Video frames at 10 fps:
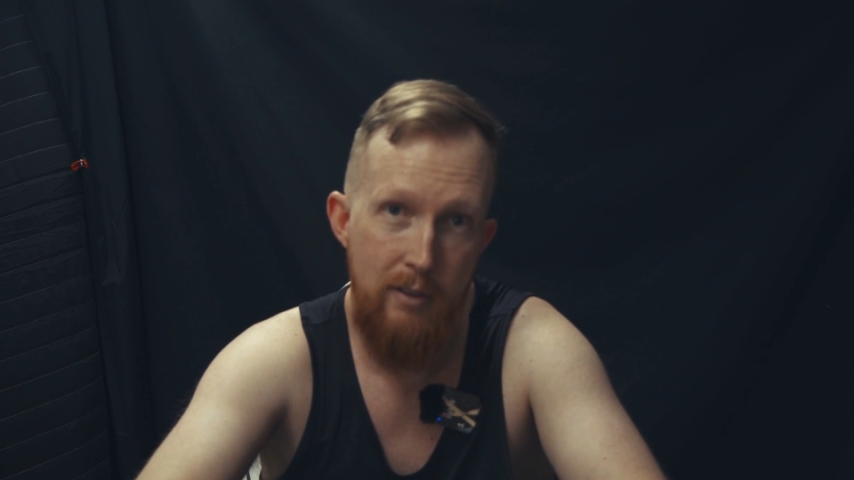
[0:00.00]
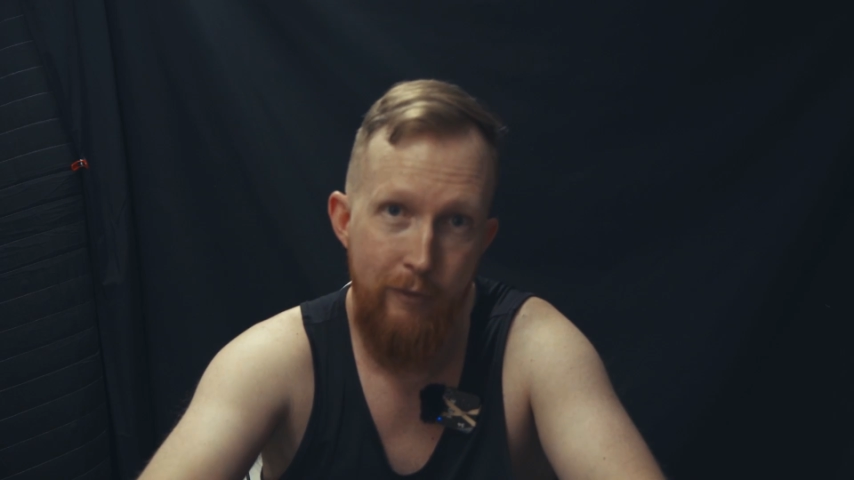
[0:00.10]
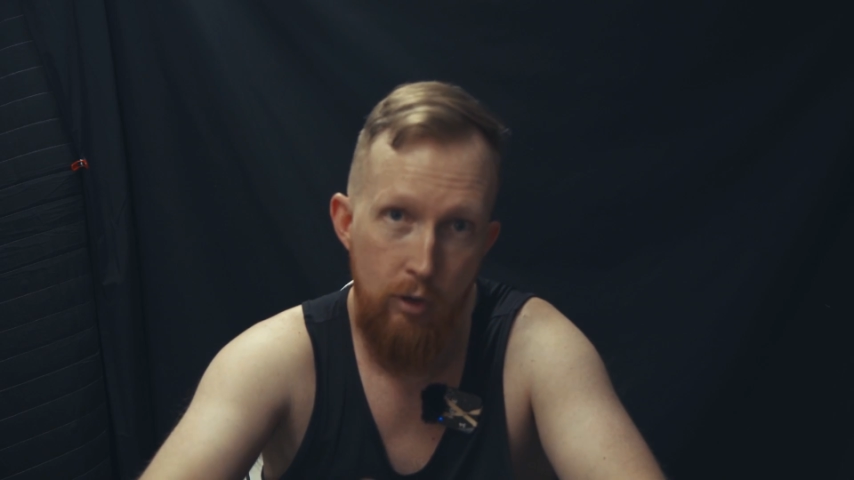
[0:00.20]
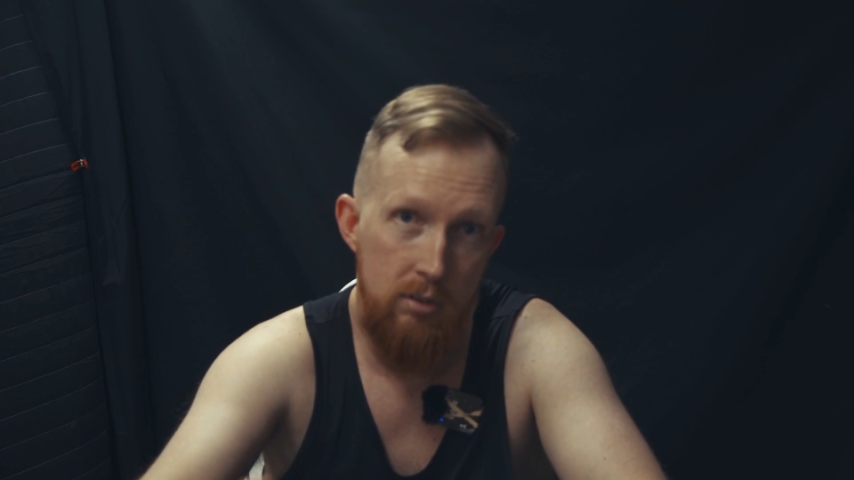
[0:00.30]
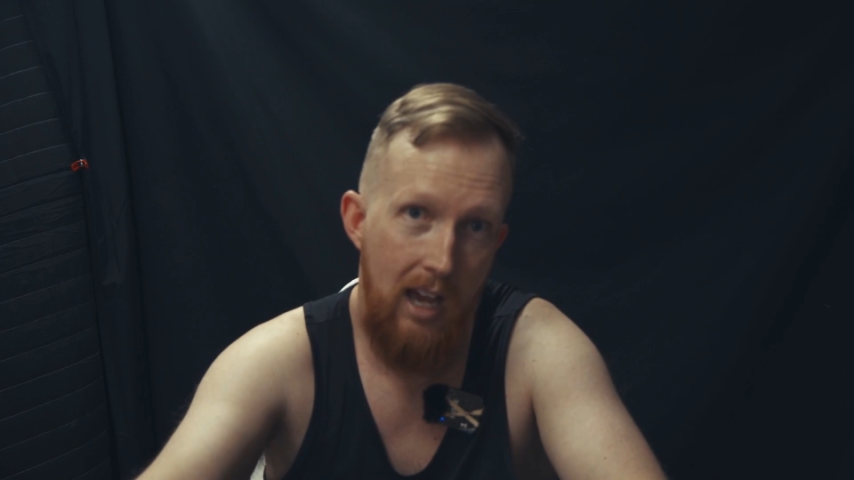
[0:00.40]
a
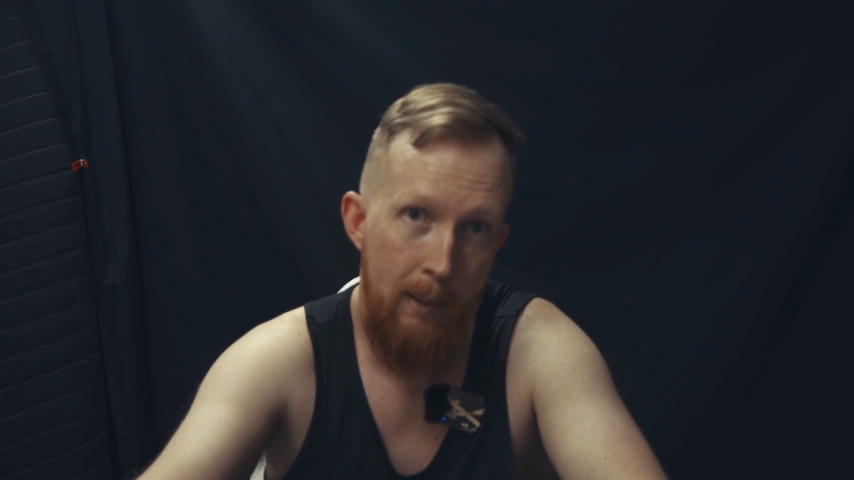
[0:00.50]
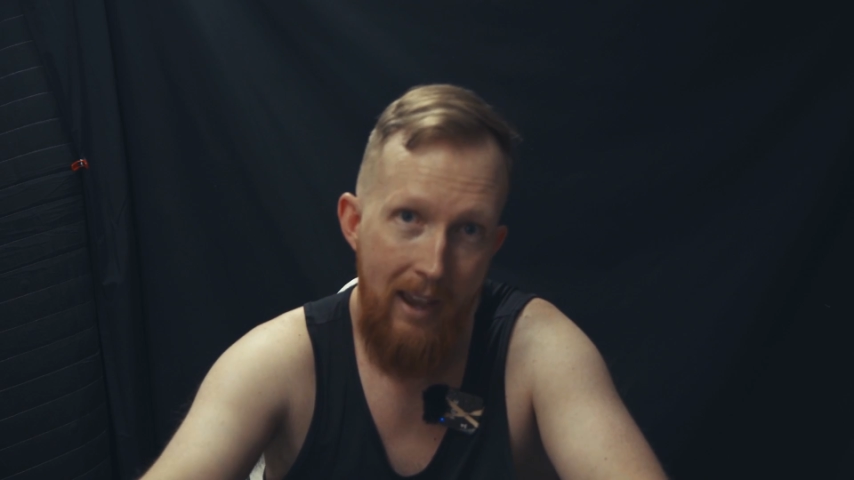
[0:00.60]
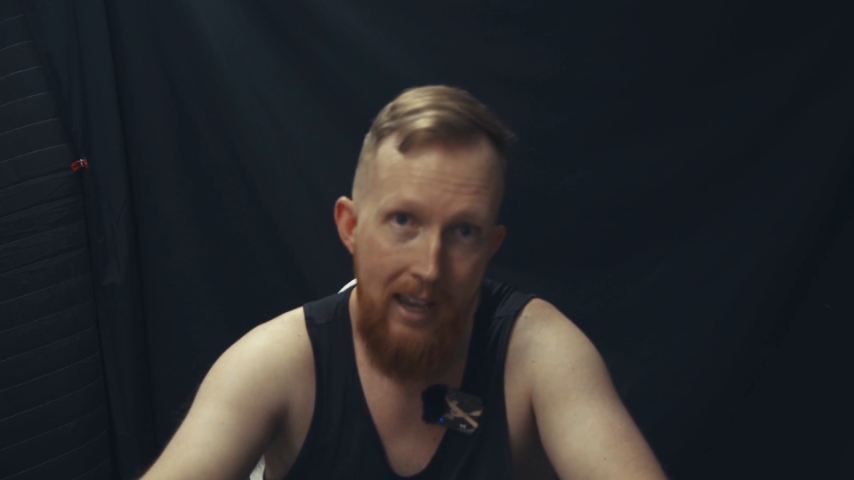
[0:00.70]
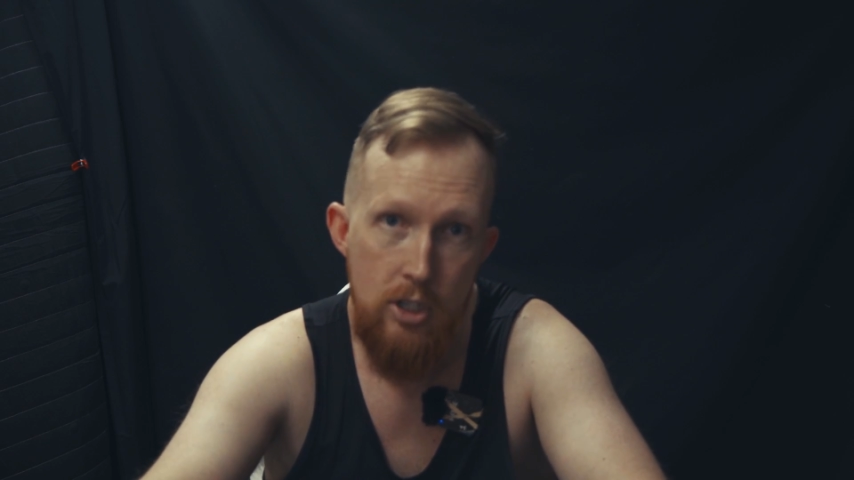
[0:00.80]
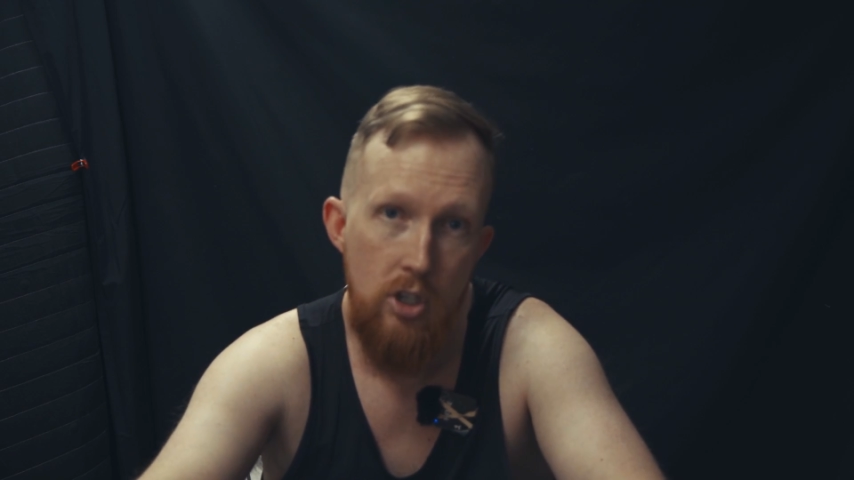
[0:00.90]
full-time
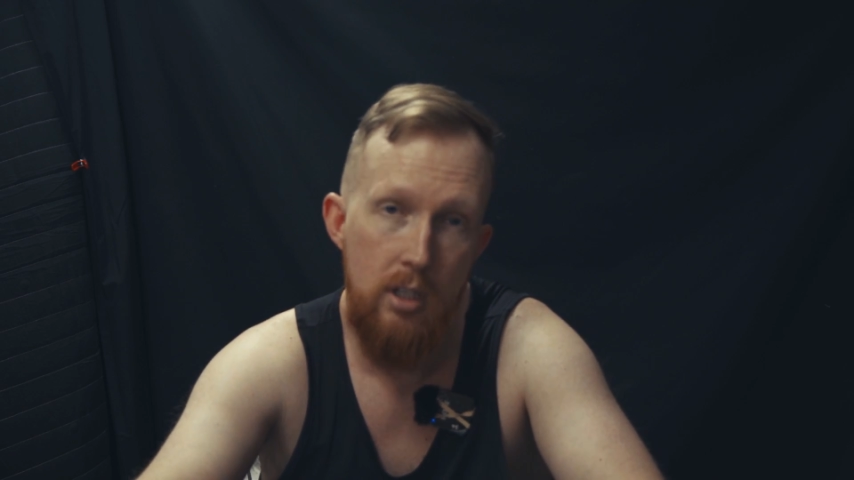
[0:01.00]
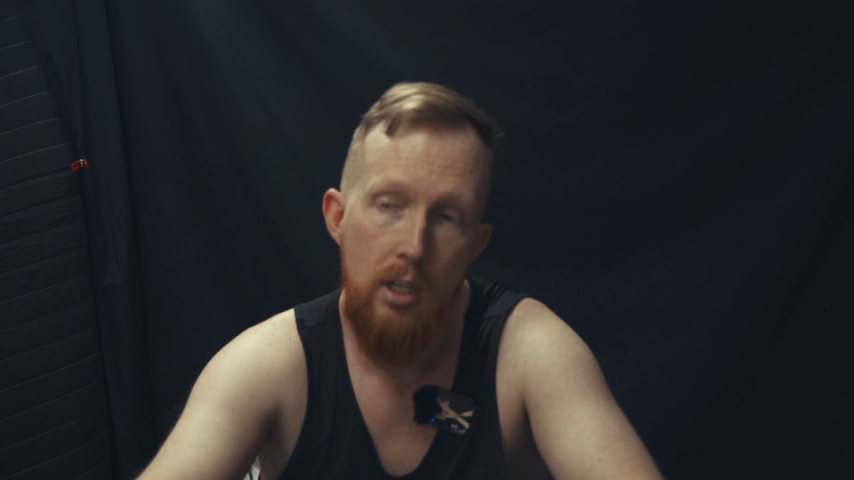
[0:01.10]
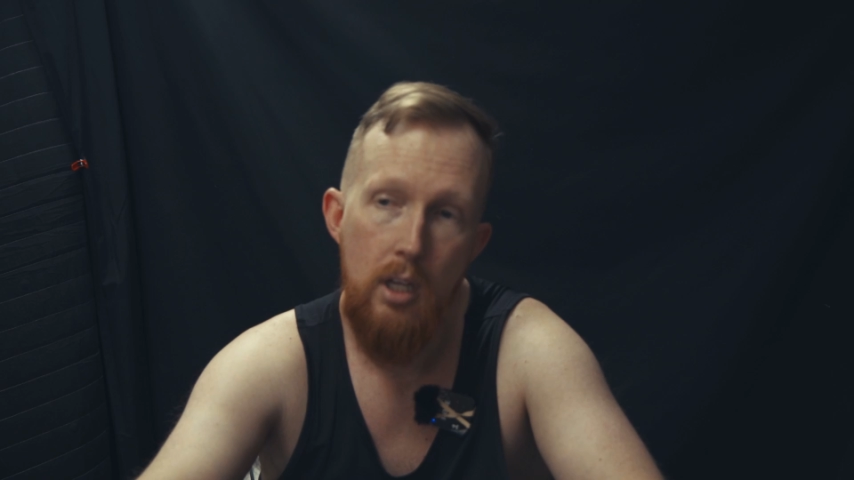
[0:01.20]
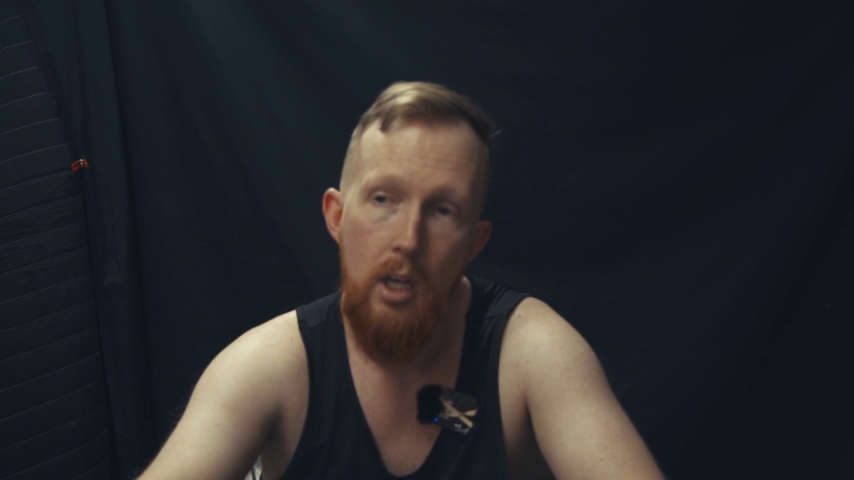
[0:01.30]
agent,